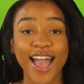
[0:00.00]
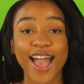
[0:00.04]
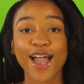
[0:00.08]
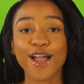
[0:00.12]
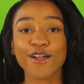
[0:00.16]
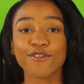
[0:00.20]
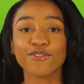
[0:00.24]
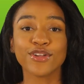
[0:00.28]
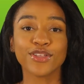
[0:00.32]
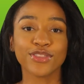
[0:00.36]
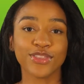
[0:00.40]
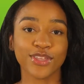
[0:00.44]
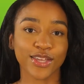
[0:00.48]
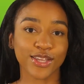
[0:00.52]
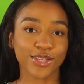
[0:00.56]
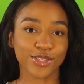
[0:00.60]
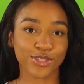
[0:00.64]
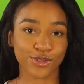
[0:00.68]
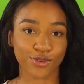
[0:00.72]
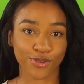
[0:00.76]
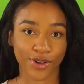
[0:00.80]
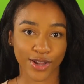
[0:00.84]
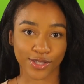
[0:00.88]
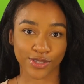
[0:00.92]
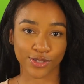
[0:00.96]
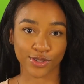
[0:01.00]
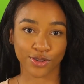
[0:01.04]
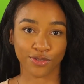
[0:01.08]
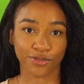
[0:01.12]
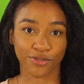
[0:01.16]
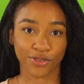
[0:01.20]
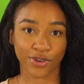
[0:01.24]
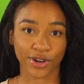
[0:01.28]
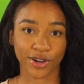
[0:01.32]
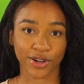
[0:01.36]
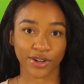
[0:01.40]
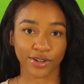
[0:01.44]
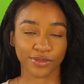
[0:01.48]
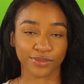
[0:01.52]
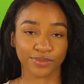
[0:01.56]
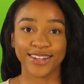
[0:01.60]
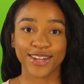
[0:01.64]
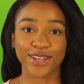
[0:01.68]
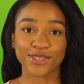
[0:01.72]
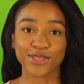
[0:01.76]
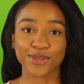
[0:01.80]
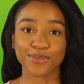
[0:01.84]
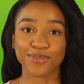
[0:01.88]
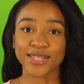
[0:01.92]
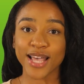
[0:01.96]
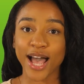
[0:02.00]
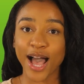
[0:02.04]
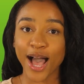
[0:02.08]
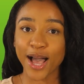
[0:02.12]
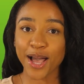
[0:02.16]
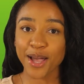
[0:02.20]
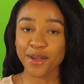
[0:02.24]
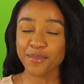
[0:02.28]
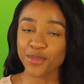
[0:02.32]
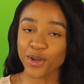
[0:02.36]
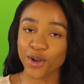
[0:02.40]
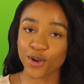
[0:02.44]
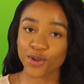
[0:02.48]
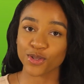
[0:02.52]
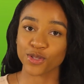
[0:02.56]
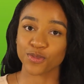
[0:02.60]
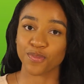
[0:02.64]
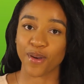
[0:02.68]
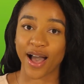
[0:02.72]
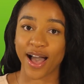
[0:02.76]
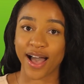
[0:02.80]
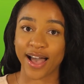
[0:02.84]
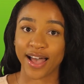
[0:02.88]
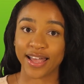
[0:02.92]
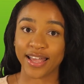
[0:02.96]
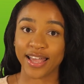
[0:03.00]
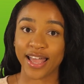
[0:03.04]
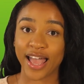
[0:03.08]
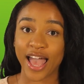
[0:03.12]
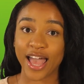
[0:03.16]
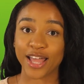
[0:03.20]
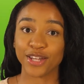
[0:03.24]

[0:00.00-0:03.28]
Everything is great so far. Now, some time goes by